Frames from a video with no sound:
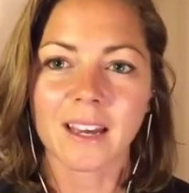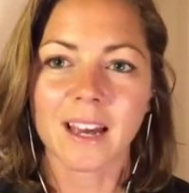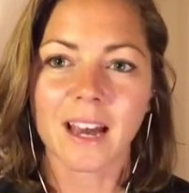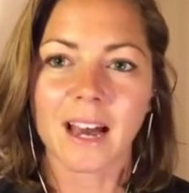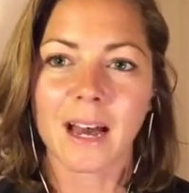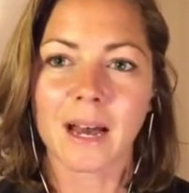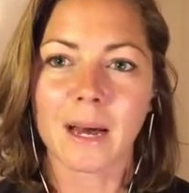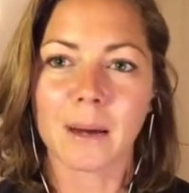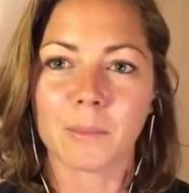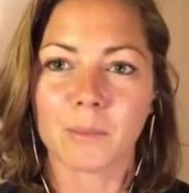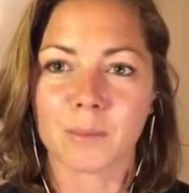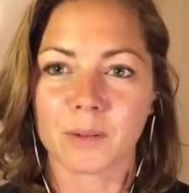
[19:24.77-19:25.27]

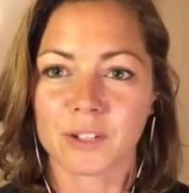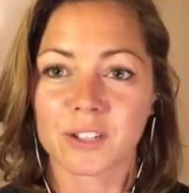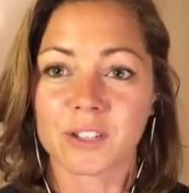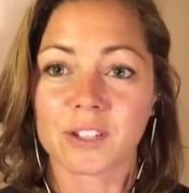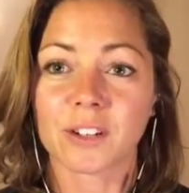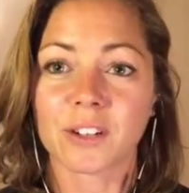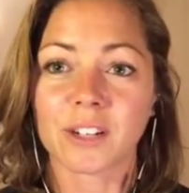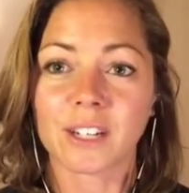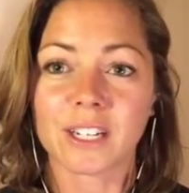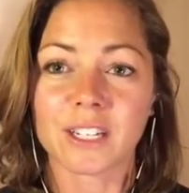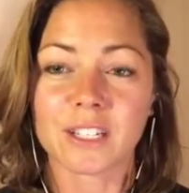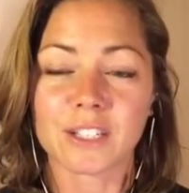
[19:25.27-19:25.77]
We're
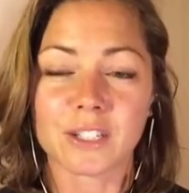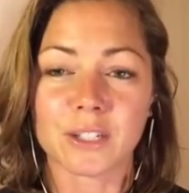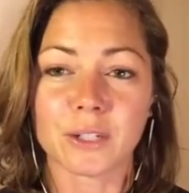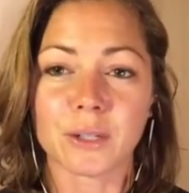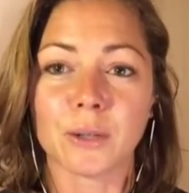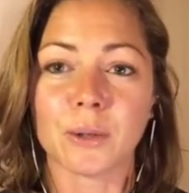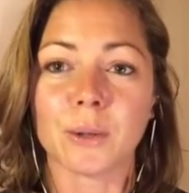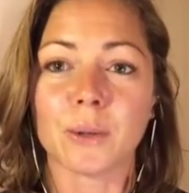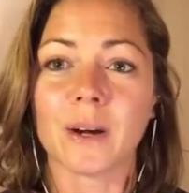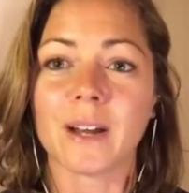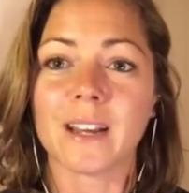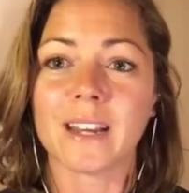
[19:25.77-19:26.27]
still going to
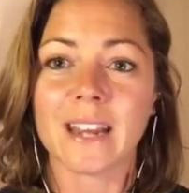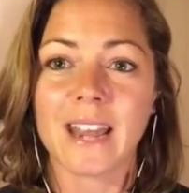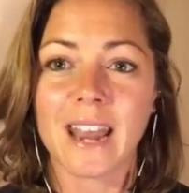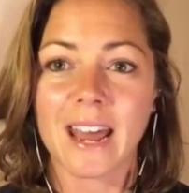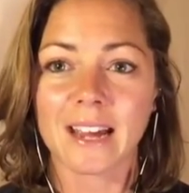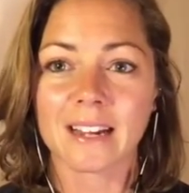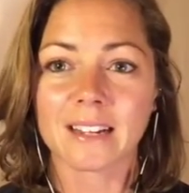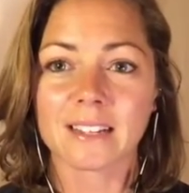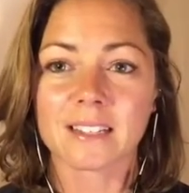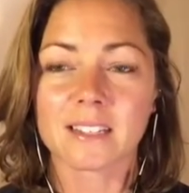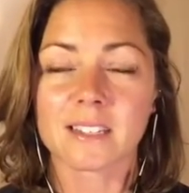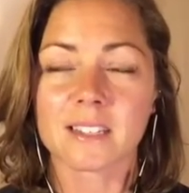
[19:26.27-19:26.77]
do
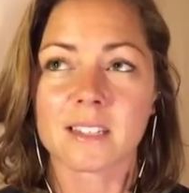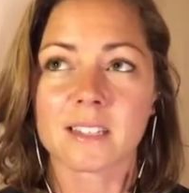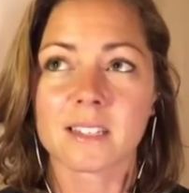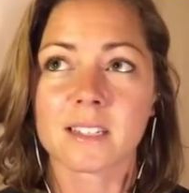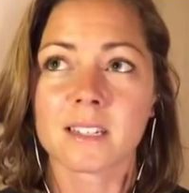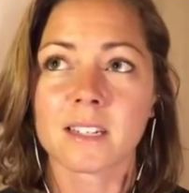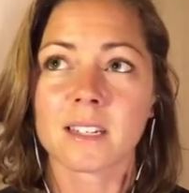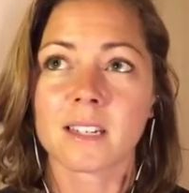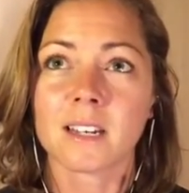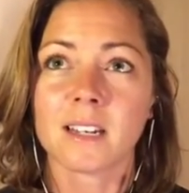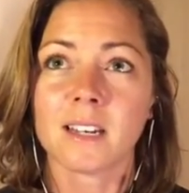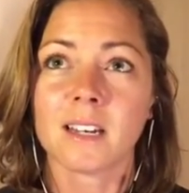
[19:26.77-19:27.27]

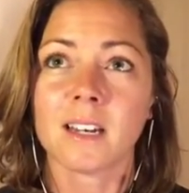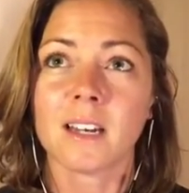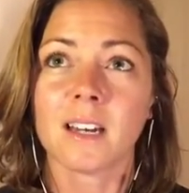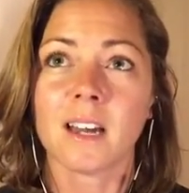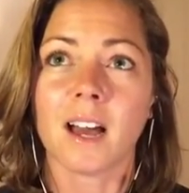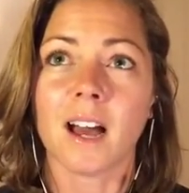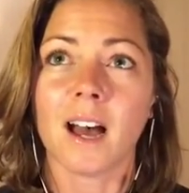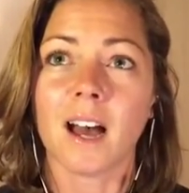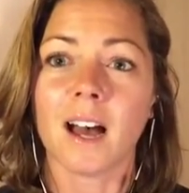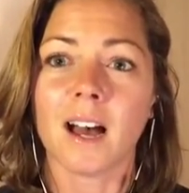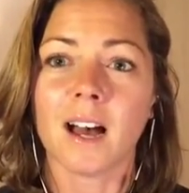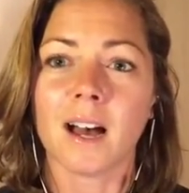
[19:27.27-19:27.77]
next
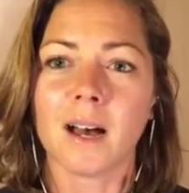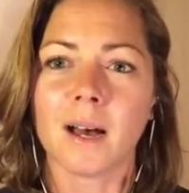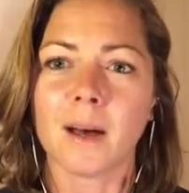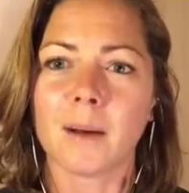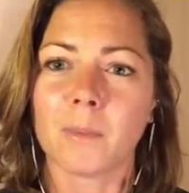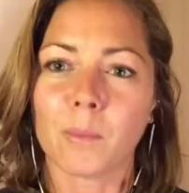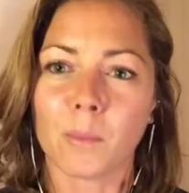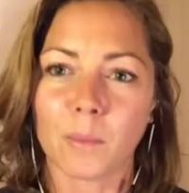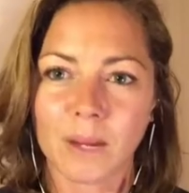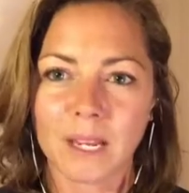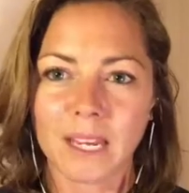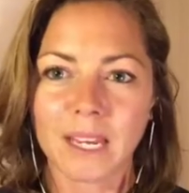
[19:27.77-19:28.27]

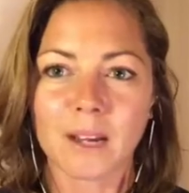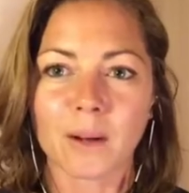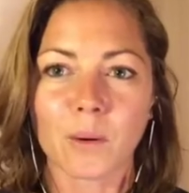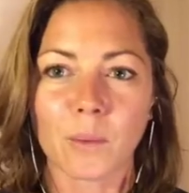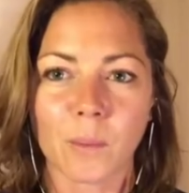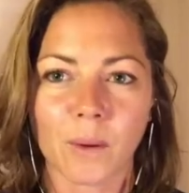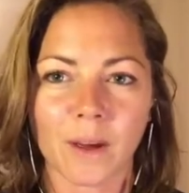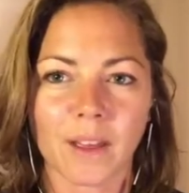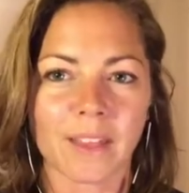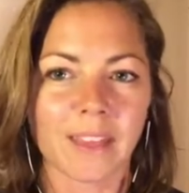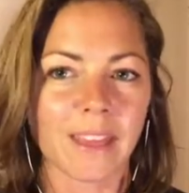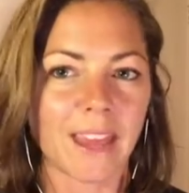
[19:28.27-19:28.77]
week
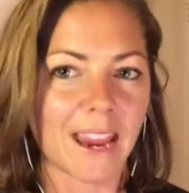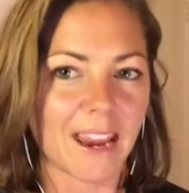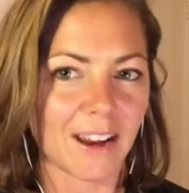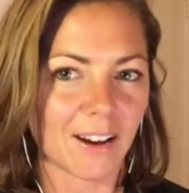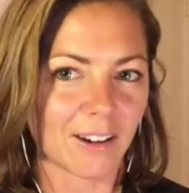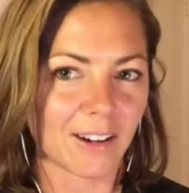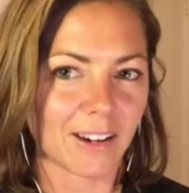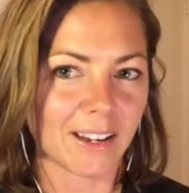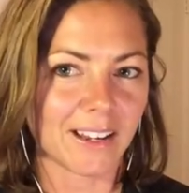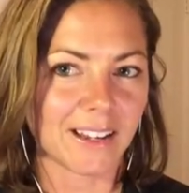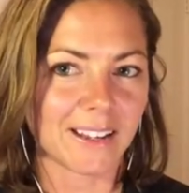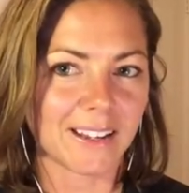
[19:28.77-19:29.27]
with
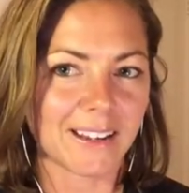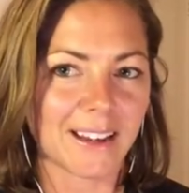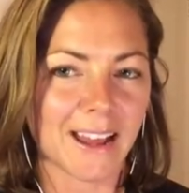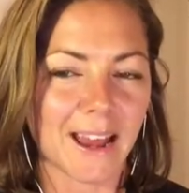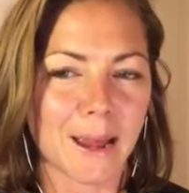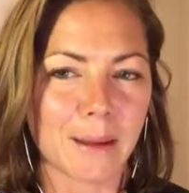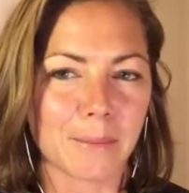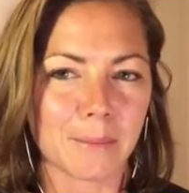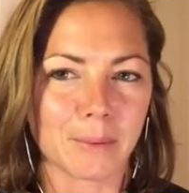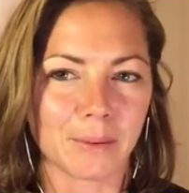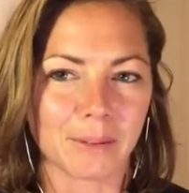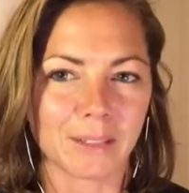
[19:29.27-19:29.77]
Erin,
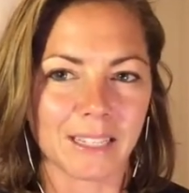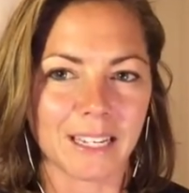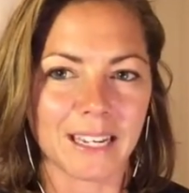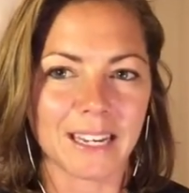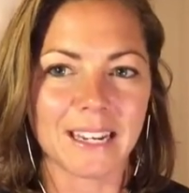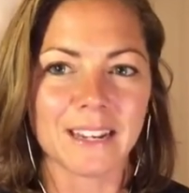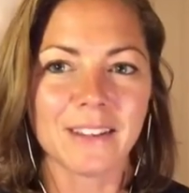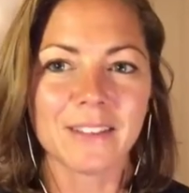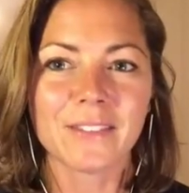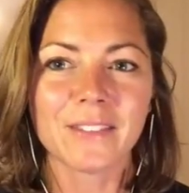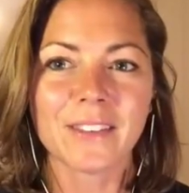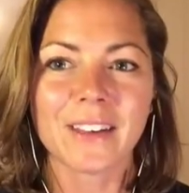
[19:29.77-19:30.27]
I
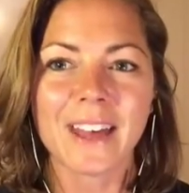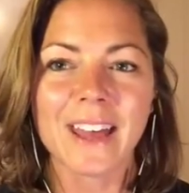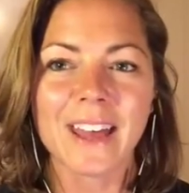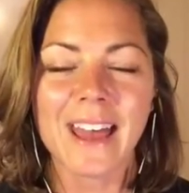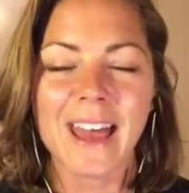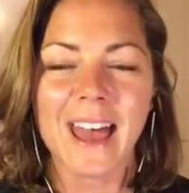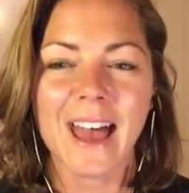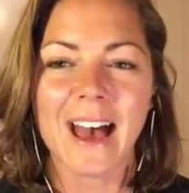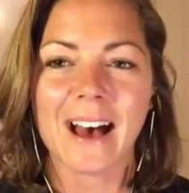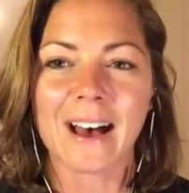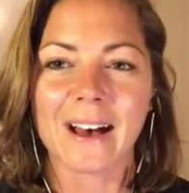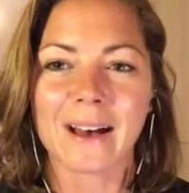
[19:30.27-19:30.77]
believe,
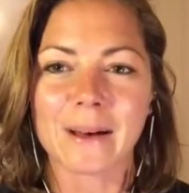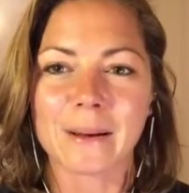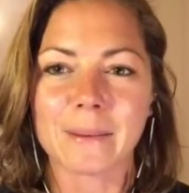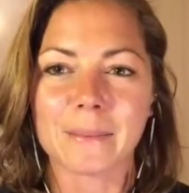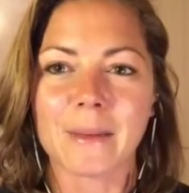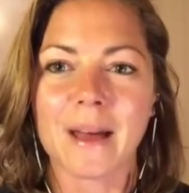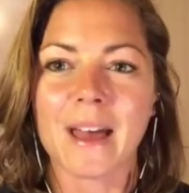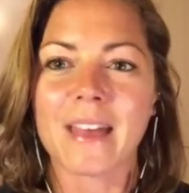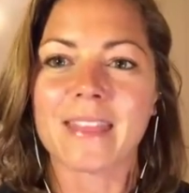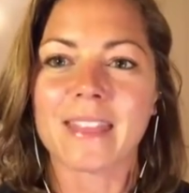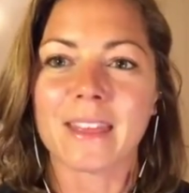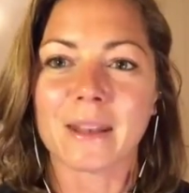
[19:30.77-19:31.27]

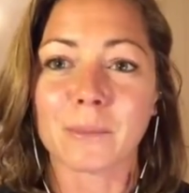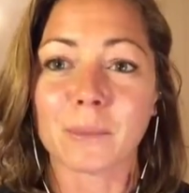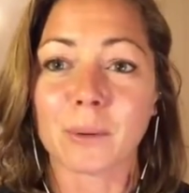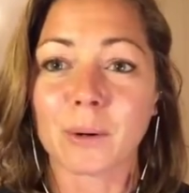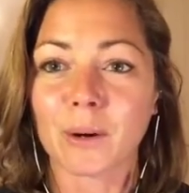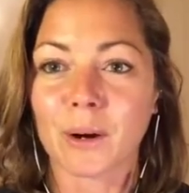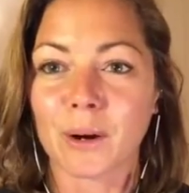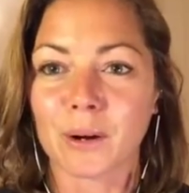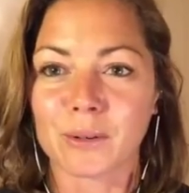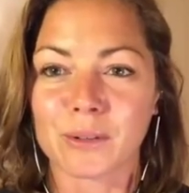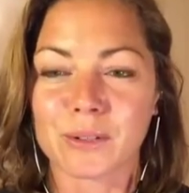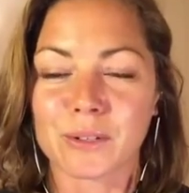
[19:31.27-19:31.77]
and then we'll
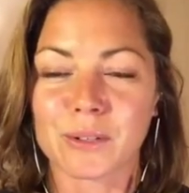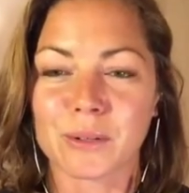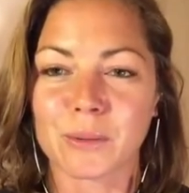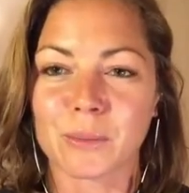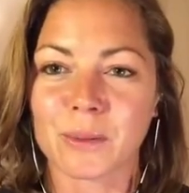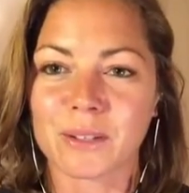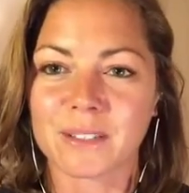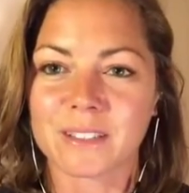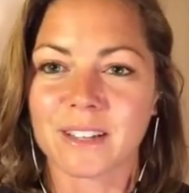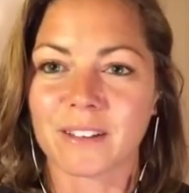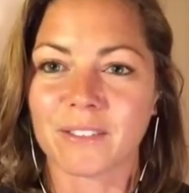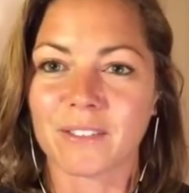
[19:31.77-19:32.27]
go to
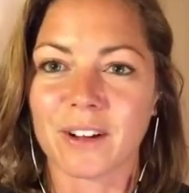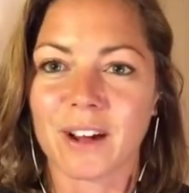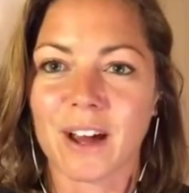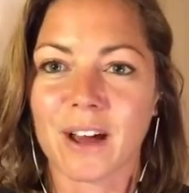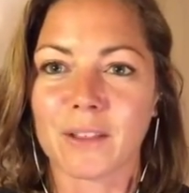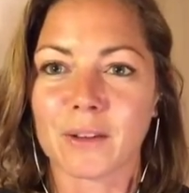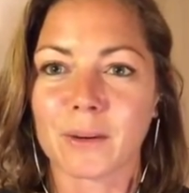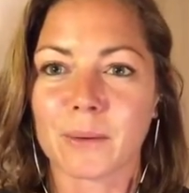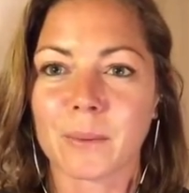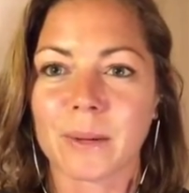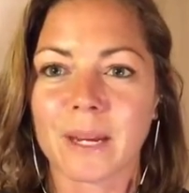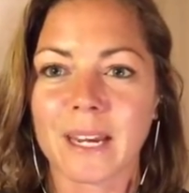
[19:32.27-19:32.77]
once every
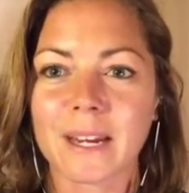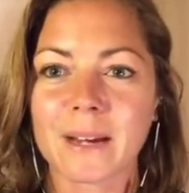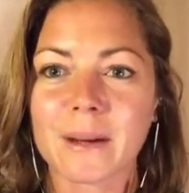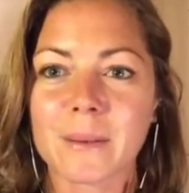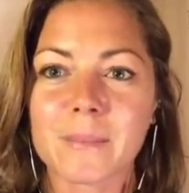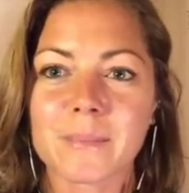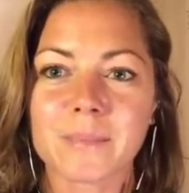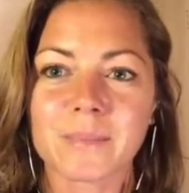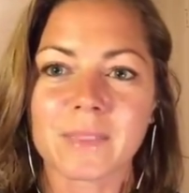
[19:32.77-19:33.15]
other week.